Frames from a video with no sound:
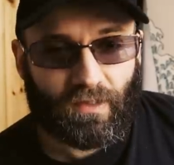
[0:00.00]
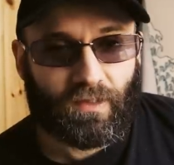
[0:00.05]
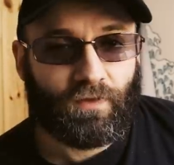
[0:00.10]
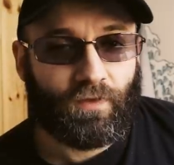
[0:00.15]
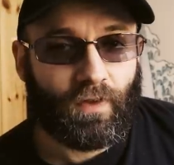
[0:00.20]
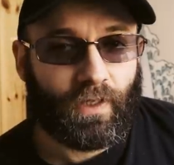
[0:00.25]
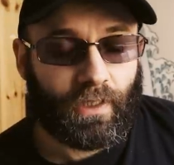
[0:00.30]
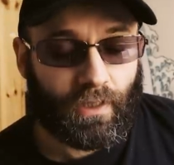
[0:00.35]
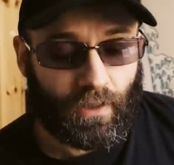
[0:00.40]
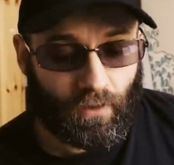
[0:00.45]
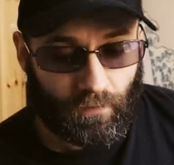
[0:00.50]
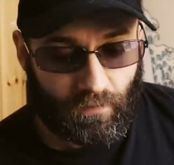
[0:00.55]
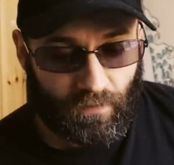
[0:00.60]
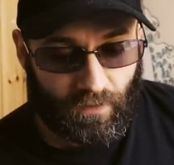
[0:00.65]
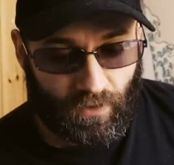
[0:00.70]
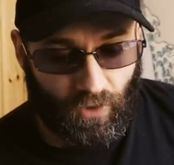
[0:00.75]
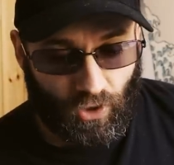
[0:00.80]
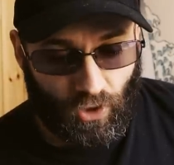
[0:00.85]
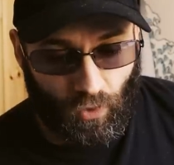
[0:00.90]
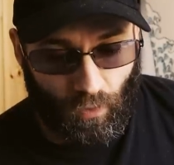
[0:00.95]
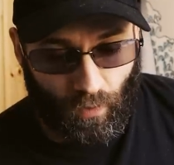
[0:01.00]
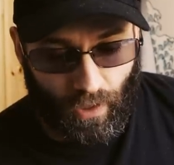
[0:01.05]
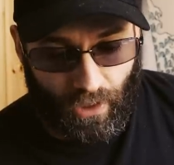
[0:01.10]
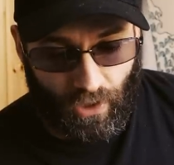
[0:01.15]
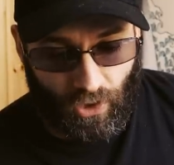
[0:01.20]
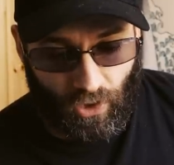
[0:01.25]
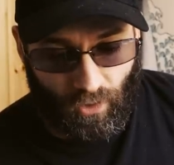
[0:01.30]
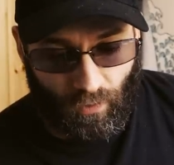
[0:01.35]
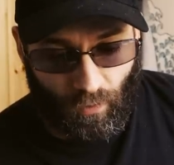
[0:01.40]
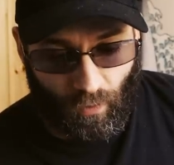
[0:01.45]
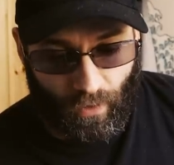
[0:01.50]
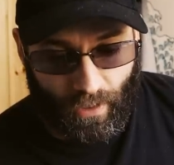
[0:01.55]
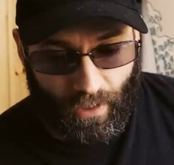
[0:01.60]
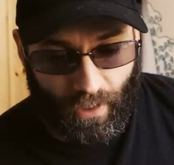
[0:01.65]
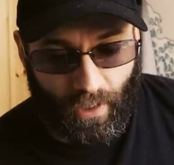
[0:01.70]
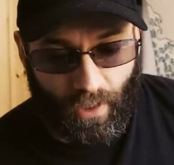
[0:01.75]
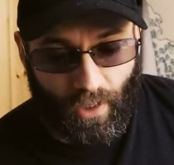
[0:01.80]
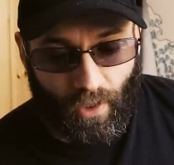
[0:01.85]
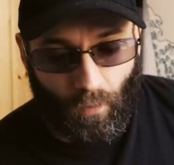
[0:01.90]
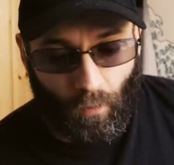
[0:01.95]
us thinking of a situation
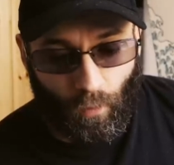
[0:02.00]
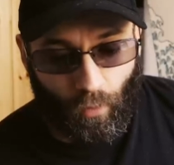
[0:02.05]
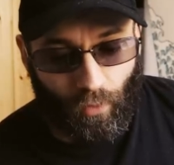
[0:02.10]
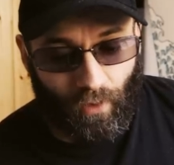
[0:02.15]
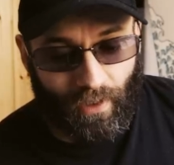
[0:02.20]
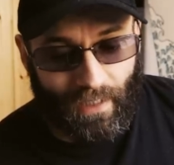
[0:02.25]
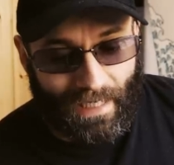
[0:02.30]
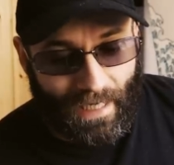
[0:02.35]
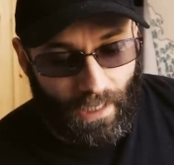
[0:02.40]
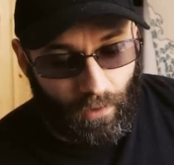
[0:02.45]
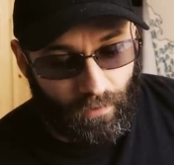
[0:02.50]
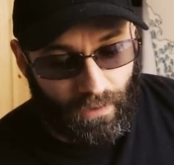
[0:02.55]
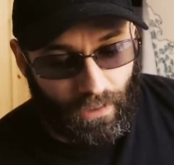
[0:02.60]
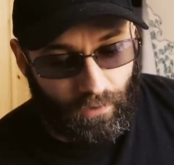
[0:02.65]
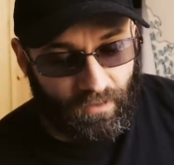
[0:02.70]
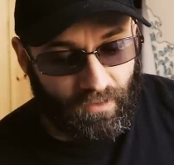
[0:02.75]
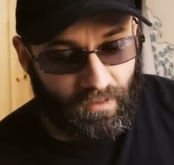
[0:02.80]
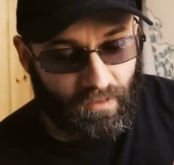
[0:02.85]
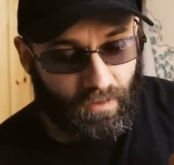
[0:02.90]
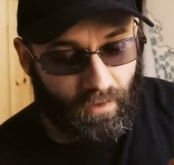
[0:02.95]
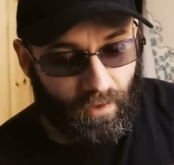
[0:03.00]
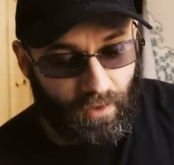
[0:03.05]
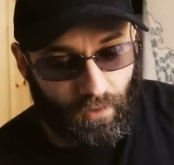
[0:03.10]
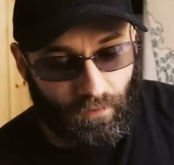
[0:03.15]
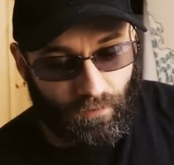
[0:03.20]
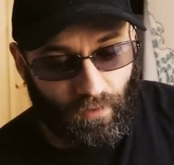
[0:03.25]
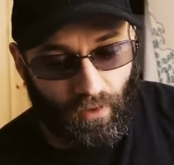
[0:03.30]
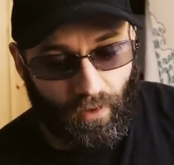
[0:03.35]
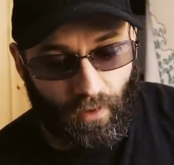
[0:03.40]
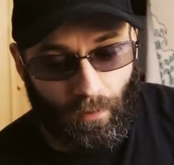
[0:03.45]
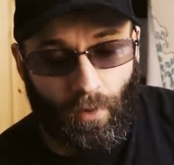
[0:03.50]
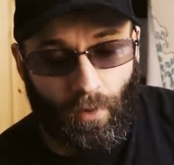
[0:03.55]
where we're allowed outside of our